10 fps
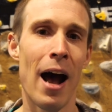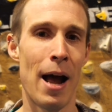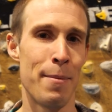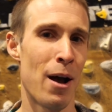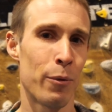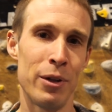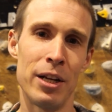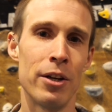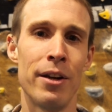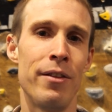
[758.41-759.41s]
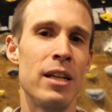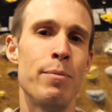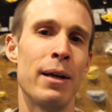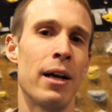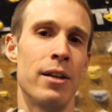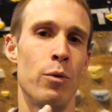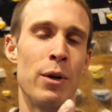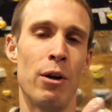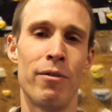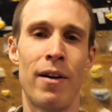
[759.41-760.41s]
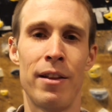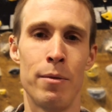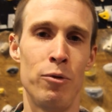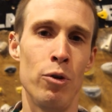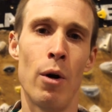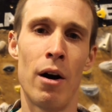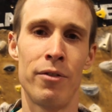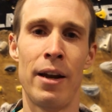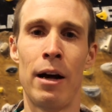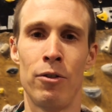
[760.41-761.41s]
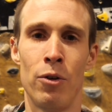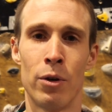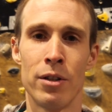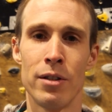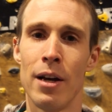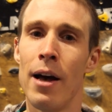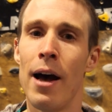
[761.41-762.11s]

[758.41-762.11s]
I'm not really good at these because we don't find them too often outdoors.